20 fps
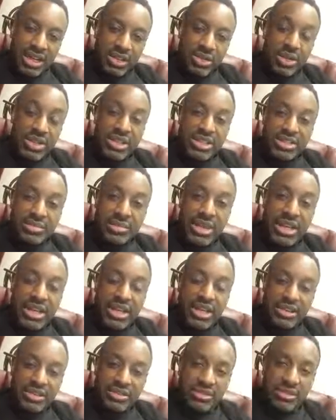during this
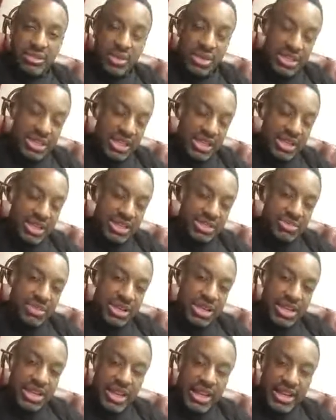meeting, towards the end of this
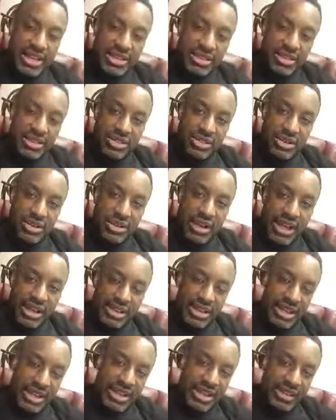meeting, he asked,
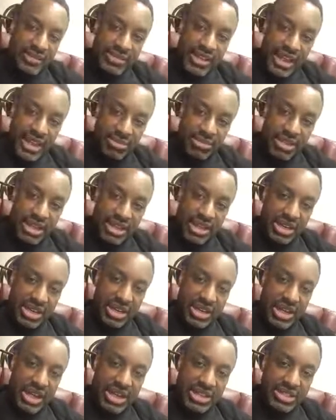at the end of that meeting,
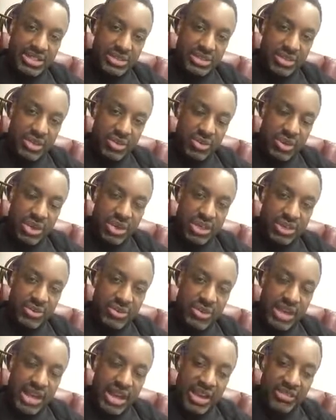he asked, what did
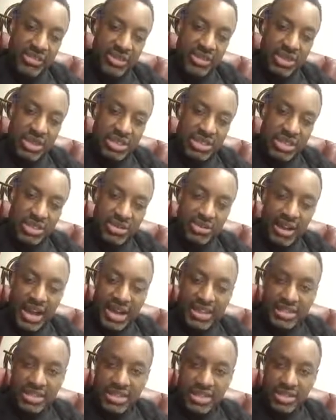we have across the
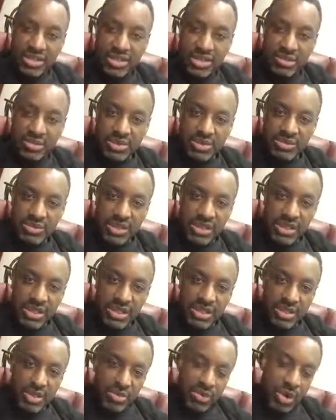horizon in terms of
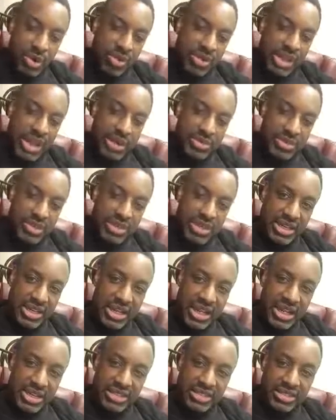mobile apps or
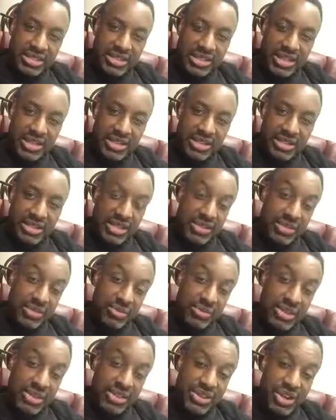technologies that
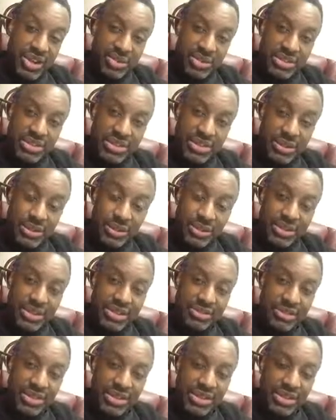we thought was cool,
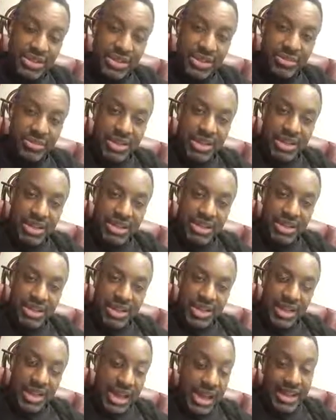and we told him. And then
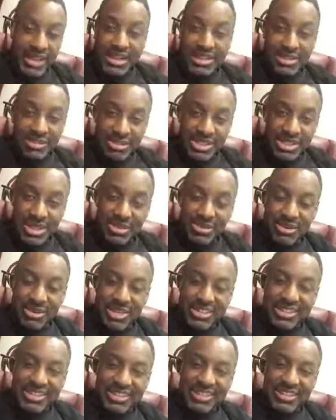I asked him the same
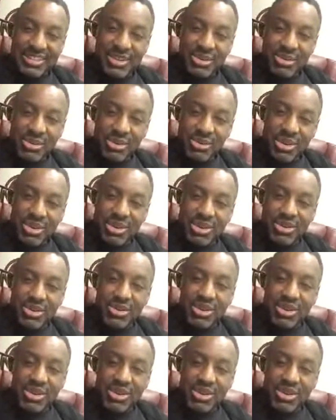question, well, what are